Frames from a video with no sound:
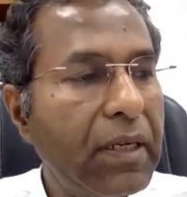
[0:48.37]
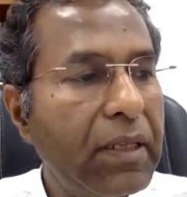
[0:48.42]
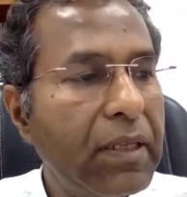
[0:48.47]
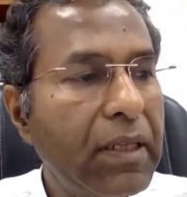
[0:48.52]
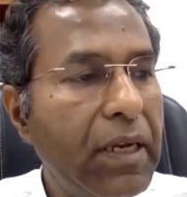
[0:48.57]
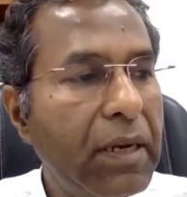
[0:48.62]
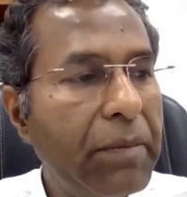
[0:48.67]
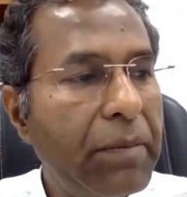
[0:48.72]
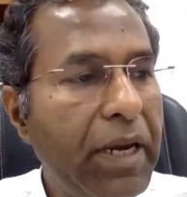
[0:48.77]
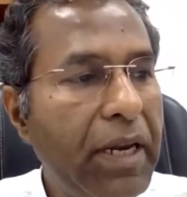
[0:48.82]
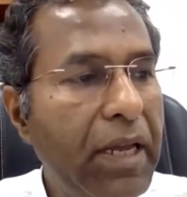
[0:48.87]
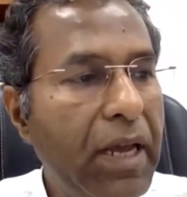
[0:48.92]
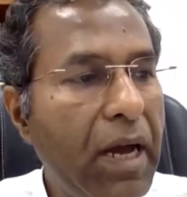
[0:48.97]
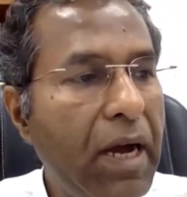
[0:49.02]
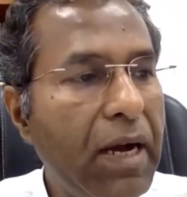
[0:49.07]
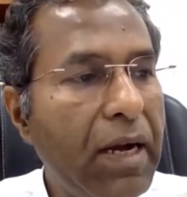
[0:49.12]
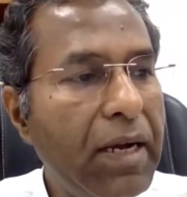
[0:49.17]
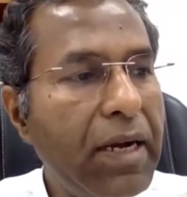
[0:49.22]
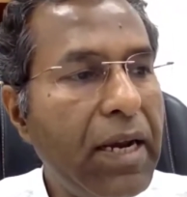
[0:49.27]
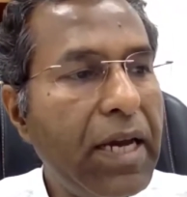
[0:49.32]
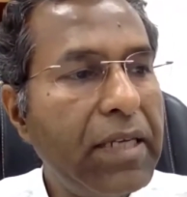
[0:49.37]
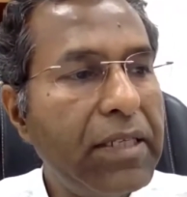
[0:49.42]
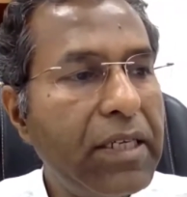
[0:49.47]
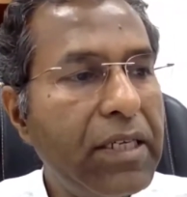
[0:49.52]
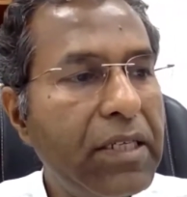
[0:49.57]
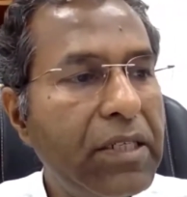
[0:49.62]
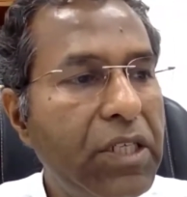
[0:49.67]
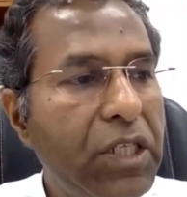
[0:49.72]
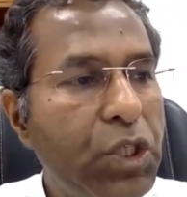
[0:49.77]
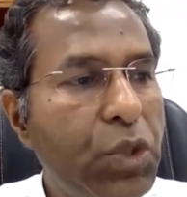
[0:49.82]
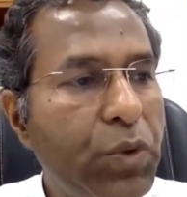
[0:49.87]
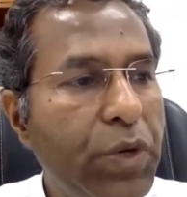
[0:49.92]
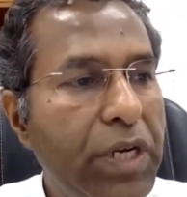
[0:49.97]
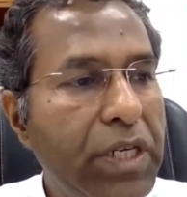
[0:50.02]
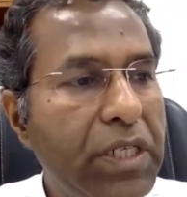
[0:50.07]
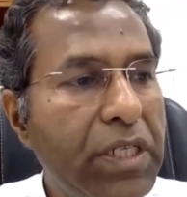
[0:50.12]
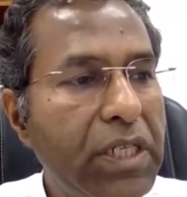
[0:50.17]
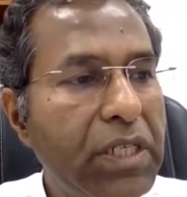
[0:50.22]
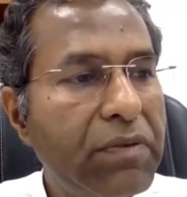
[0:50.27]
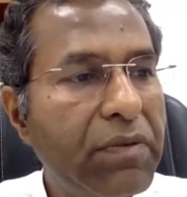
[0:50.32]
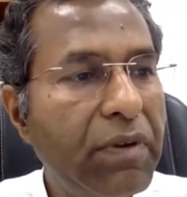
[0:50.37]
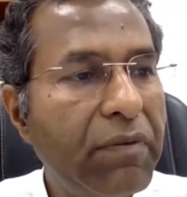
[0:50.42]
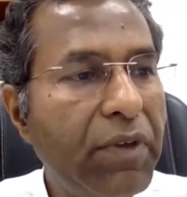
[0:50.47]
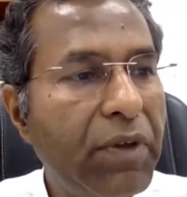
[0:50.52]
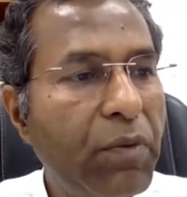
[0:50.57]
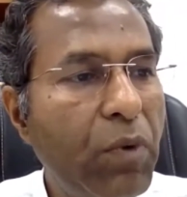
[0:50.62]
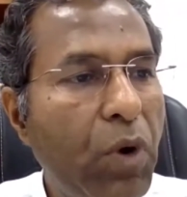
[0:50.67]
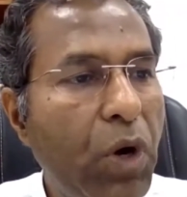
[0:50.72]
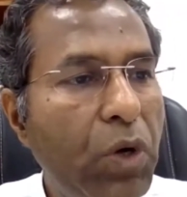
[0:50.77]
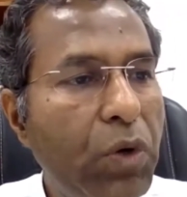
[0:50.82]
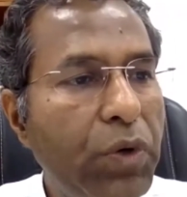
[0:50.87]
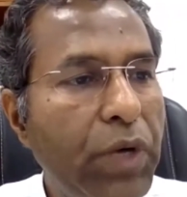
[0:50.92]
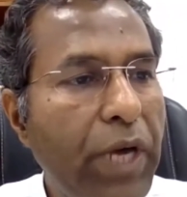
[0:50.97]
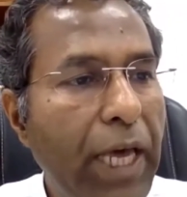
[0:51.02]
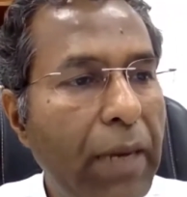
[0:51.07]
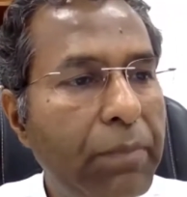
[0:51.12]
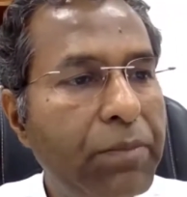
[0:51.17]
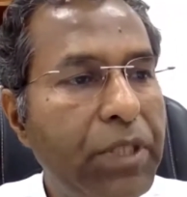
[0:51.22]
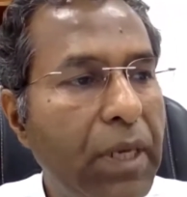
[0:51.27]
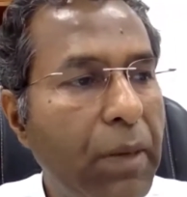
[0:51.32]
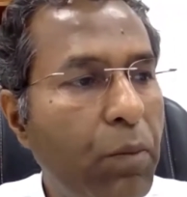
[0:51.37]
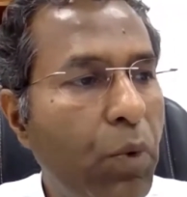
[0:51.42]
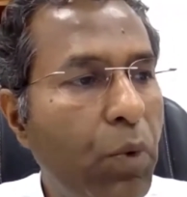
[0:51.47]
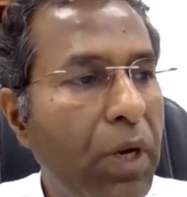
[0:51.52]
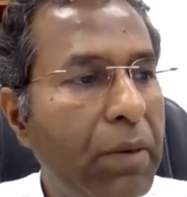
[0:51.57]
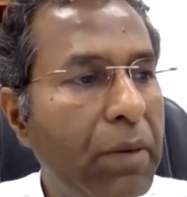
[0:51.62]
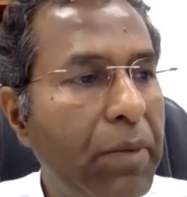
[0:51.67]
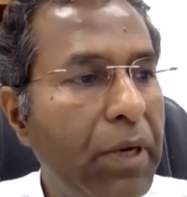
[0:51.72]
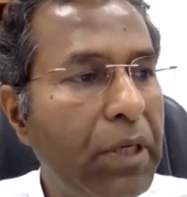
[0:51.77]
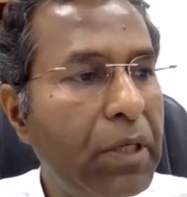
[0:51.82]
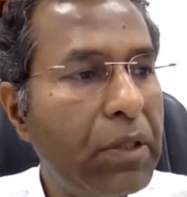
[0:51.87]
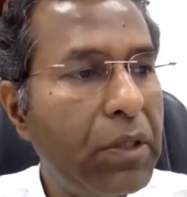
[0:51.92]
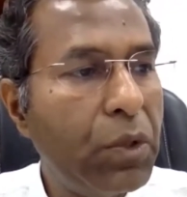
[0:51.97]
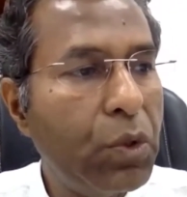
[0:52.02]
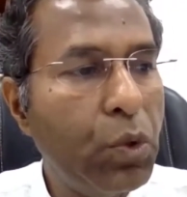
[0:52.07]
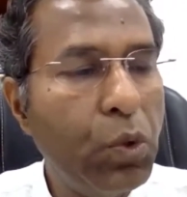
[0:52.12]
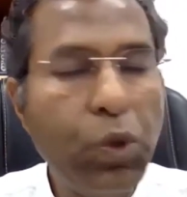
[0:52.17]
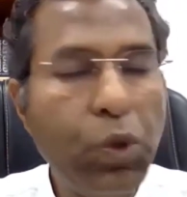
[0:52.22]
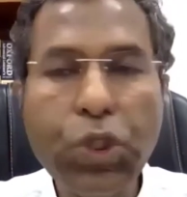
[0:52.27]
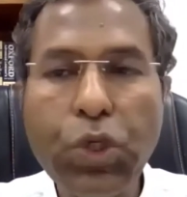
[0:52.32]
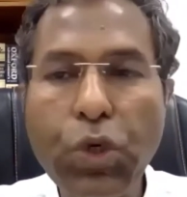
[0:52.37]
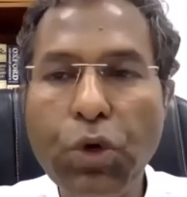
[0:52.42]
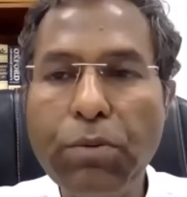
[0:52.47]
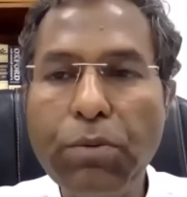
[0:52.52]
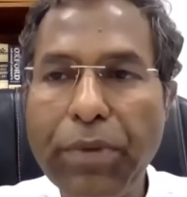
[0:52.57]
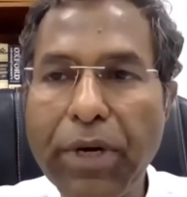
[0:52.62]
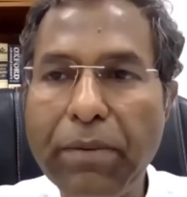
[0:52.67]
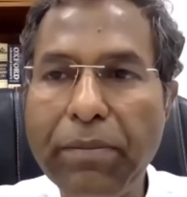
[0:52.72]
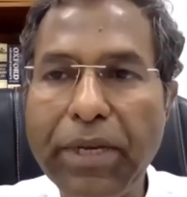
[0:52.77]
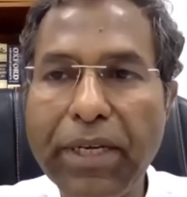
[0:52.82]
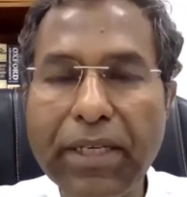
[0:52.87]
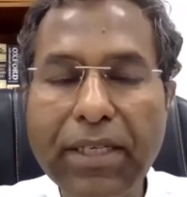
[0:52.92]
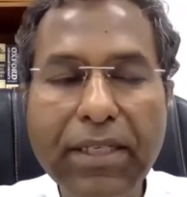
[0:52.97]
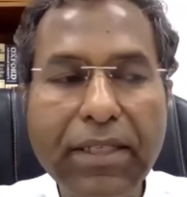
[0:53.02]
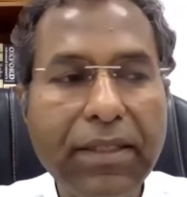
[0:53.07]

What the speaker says: There are many agonizing situations when we want to help someone, but rules don't permit.